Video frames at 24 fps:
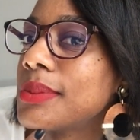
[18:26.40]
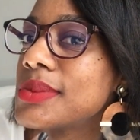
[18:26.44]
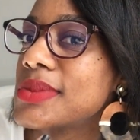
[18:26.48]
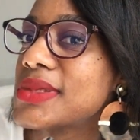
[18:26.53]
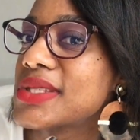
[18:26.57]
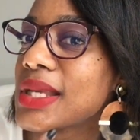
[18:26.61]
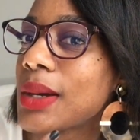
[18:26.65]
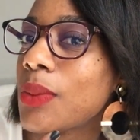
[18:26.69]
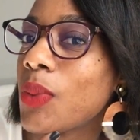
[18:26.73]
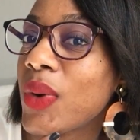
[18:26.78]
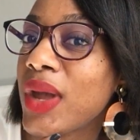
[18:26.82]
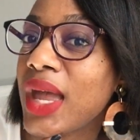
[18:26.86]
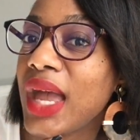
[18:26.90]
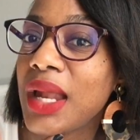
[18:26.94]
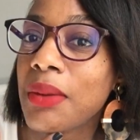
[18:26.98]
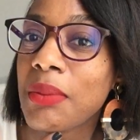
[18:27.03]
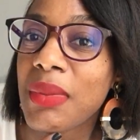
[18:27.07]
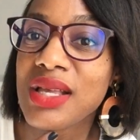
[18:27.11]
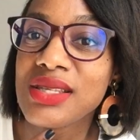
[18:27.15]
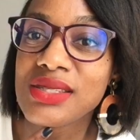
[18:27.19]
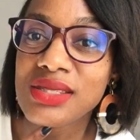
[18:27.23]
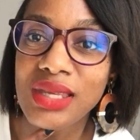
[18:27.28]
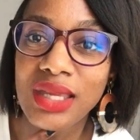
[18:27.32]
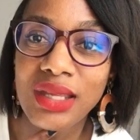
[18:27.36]
somewhere, and
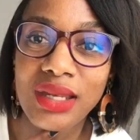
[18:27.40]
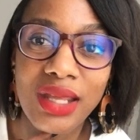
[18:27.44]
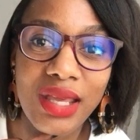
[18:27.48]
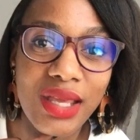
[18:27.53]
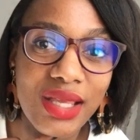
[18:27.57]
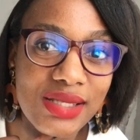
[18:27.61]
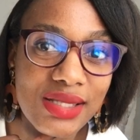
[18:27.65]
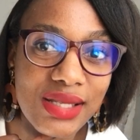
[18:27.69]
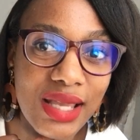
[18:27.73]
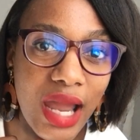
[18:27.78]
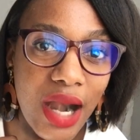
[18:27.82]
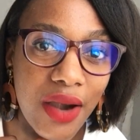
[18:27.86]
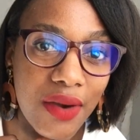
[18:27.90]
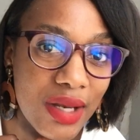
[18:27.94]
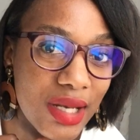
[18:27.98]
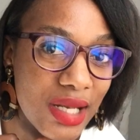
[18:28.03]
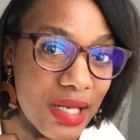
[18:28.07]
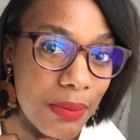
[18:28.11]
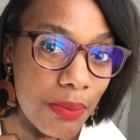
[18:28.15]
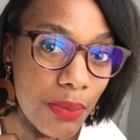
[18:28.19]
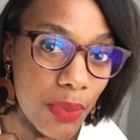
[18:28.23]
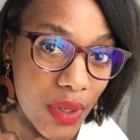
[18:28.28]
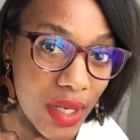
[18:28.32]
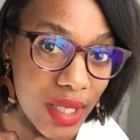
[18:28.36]
my skin is
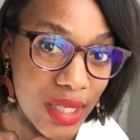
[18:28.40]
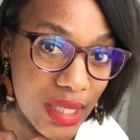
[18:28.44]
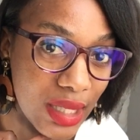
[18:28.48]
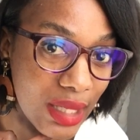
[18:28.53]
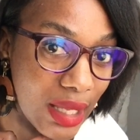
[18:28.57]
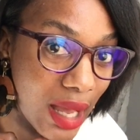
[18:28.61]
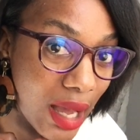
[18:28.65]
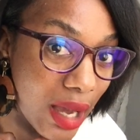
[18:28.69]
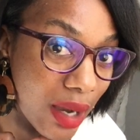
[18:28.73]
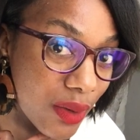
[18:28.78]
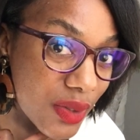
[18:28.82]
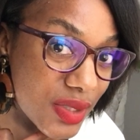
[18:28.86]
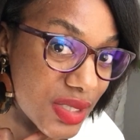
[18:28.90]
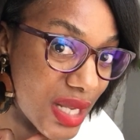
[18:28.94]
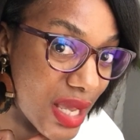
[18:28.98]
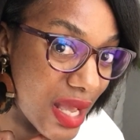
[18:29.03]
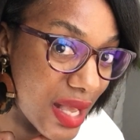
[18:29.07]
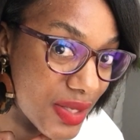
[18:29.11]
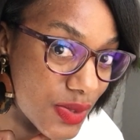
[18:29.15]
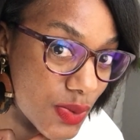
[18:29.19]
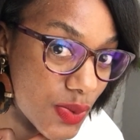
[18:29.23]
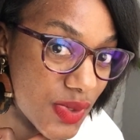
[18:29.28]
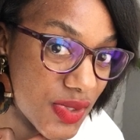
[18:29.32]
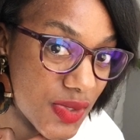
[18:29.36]
currently breaking out
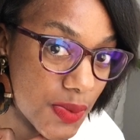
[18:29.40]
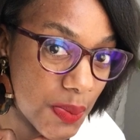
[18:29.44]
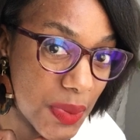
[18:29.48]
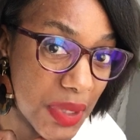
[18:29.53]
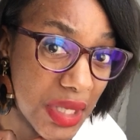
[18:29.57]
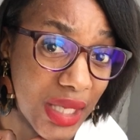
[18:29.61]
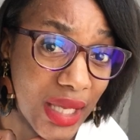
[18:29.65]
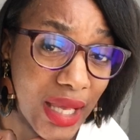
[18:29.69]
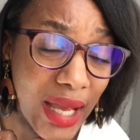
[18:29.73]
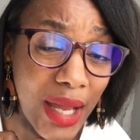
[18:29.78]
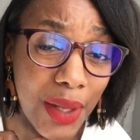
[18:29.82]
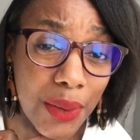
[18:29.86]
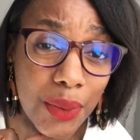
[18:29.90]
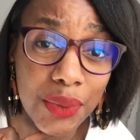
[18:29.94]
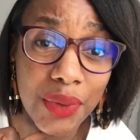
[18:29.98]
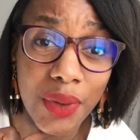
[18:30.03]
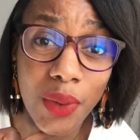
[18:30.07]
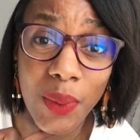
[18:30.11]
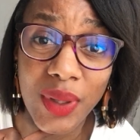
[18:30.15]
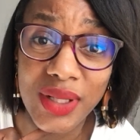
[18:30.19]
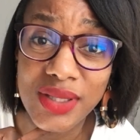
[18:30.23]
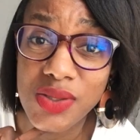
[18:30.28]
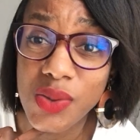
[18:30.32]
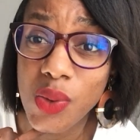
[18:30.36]
as we speak. I don't know
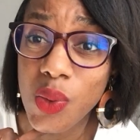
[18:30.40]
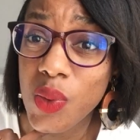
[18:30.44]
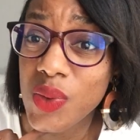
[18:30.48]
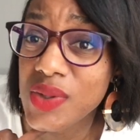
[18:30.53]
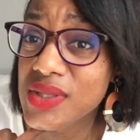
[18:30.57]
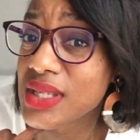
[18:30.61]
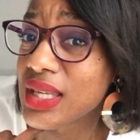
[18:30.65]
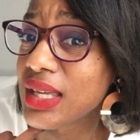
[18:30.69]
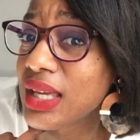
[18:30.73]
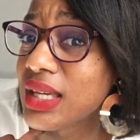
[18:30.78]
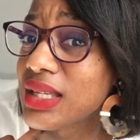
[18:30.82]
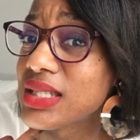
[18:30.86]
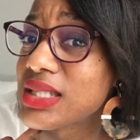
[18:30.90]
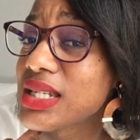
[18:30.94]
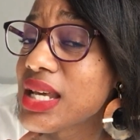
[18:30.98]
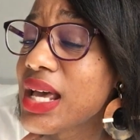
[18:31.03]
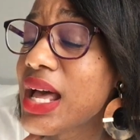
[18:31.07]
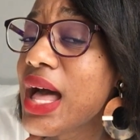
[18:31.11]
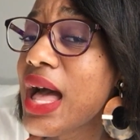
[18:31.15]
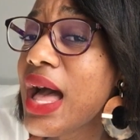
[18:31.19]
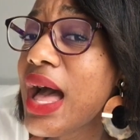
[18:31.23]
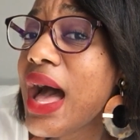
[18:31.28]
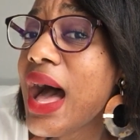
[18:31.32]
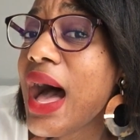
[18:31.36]
what's causing it.
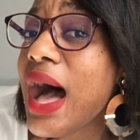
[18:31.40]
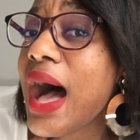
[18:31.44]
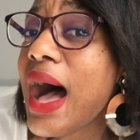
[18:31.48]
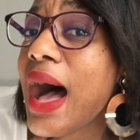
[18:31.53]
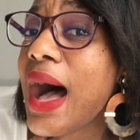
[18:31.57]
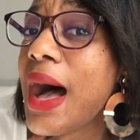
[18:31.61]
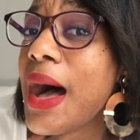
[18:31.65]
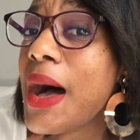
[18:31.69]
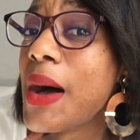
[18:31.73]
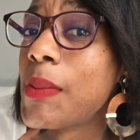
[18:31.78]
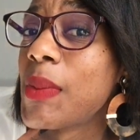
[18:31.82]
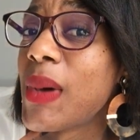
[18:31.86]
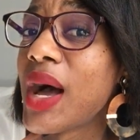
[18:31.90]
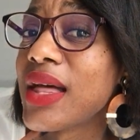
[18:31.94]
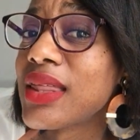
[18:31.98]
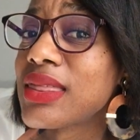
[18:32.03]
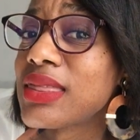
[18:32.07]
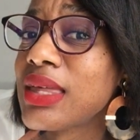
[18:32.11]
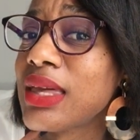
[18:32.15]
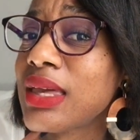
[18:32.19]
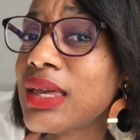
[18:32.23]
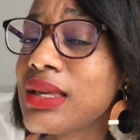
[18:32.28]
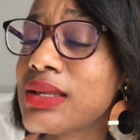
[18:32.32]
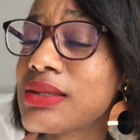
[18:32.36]
I
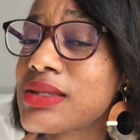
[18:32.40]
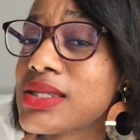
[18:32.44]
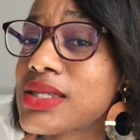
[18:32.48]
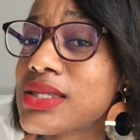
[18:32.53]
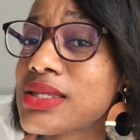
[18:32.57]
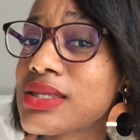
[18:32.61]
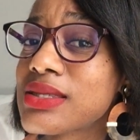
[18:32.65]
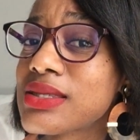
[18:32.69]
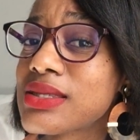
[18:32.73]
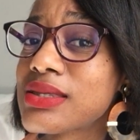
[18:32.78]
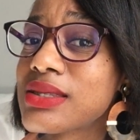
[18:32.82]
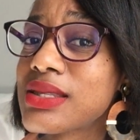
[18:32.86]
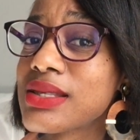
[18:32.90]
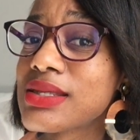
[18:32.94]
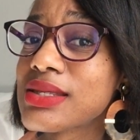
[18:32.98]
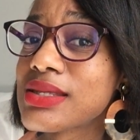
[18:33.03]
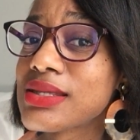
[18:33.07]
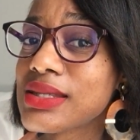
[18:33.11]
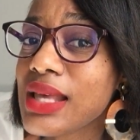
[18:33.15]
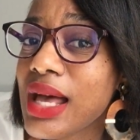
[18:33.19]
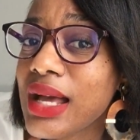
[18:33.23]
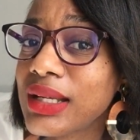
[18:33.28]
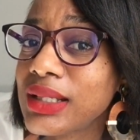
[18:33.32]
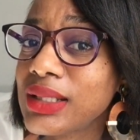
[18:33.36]
think it's the
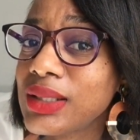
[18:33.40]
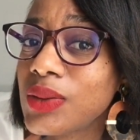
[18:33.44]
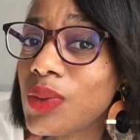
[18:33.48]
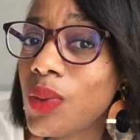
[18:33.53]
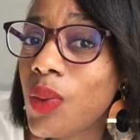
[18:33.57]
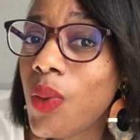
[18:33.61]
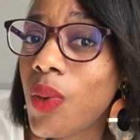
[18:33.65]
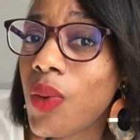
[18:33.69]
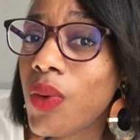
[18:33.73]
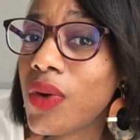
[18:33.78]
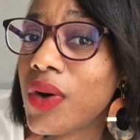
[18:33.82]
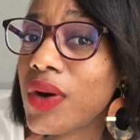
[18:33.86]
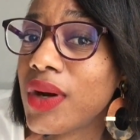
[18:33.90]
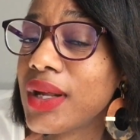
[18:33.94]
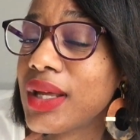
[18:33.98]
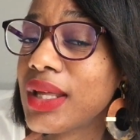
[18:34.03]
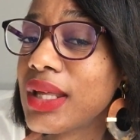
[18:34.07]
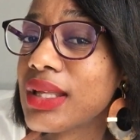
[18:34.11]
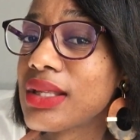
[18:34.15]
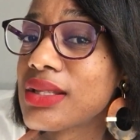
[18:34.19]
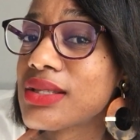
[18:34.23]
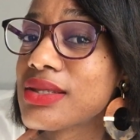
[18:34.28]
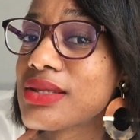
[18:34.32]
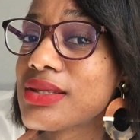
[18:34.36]
sun or
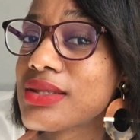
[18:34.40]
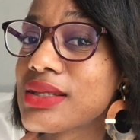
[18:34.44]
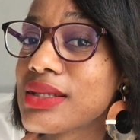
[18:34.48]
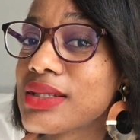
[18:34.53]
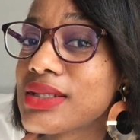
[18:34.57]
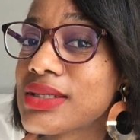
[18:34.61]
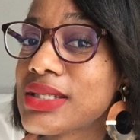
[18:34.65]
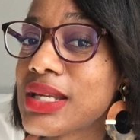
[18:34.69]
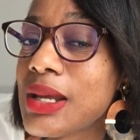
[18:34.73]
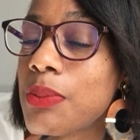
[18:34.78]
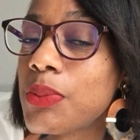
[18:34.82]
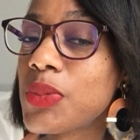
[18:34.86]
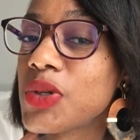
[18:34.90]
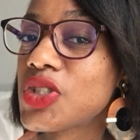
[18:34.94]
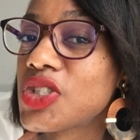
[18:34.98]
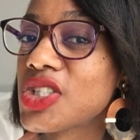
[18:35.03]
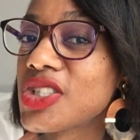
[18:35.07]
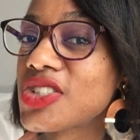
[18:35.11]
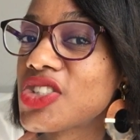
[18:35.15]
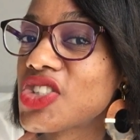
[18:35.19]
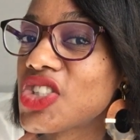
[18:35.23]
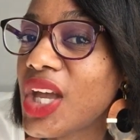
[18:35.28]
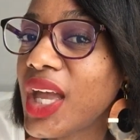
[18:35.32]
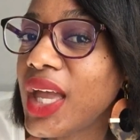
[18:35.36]
it's
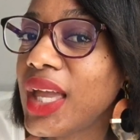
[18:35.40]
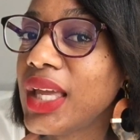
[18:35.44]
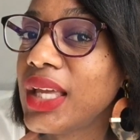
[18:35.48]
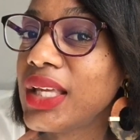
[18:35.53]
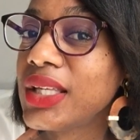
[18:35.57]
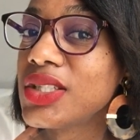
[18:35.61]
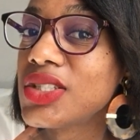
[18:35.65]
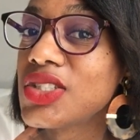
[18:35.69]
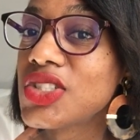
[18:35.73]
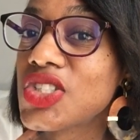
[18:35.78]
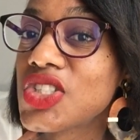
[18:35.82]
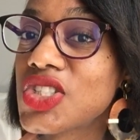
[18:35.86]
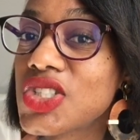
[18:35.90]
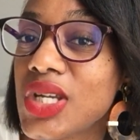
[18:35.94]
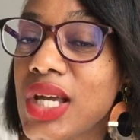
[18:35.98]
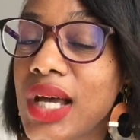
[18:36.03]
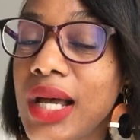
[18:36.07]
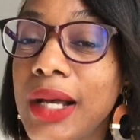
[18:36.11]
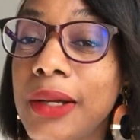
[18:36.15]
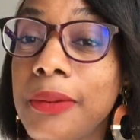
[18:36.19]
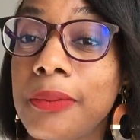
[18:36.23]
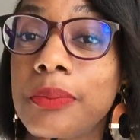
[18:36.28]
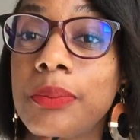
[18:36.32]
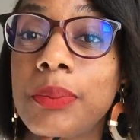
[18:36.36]
temperature change,
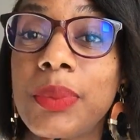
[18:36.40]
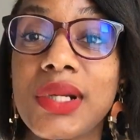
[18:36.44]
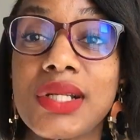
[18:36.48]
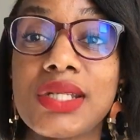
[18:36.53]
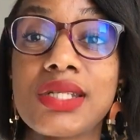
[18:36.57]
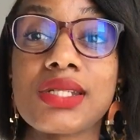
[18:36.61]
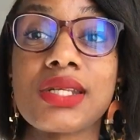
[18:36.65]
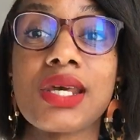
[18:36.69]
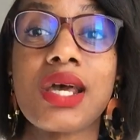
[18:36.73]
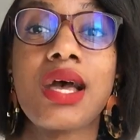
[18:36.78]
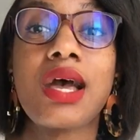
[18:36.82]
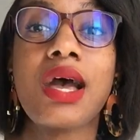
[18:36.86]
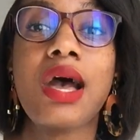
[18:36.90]
but